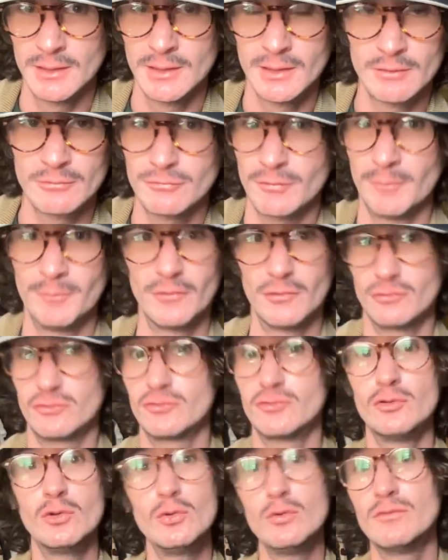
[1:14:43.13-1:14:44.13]
From the
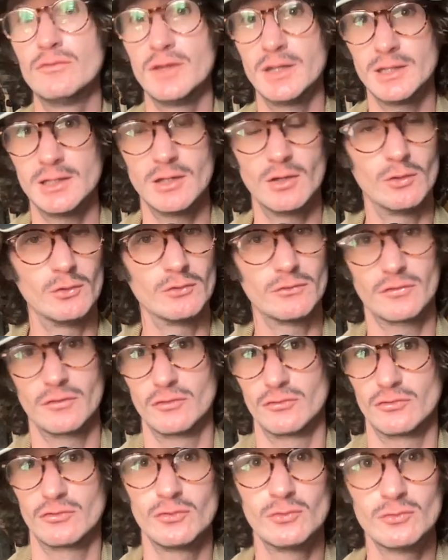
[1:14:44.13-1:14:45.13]
shoe videos, the
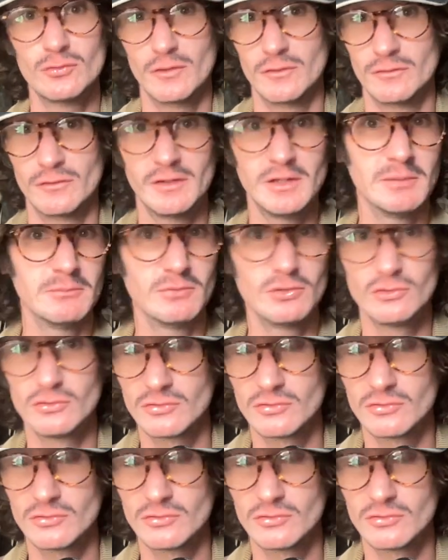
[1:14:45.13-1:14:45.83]
Timu